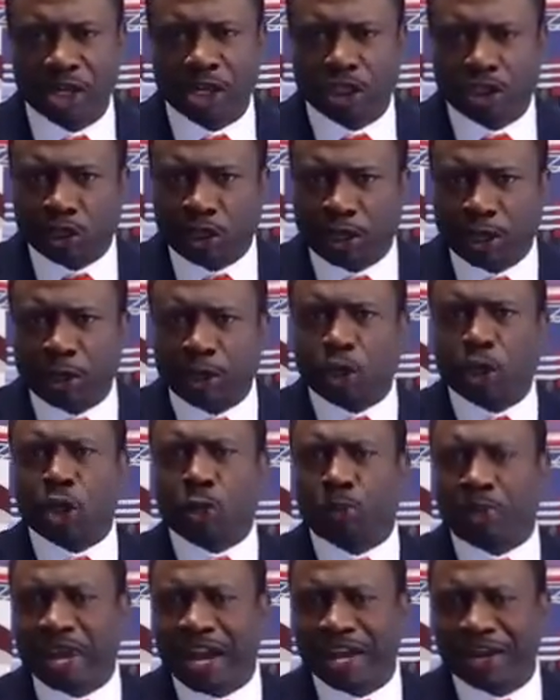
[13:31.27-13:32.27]
to the
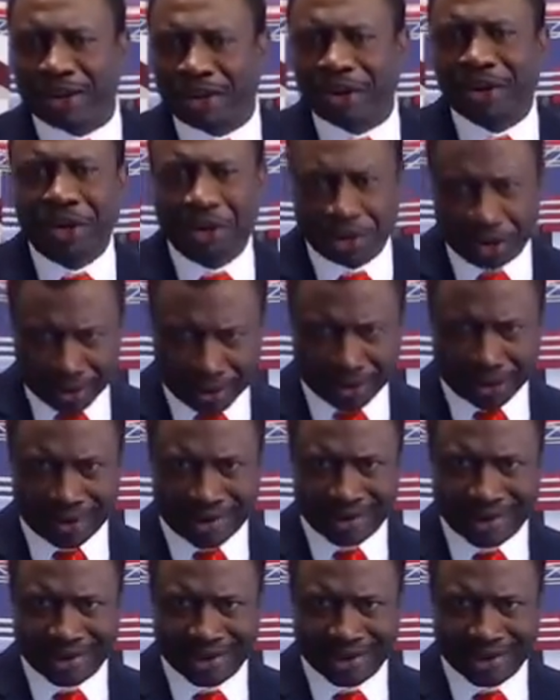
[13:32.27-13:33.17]
European Union,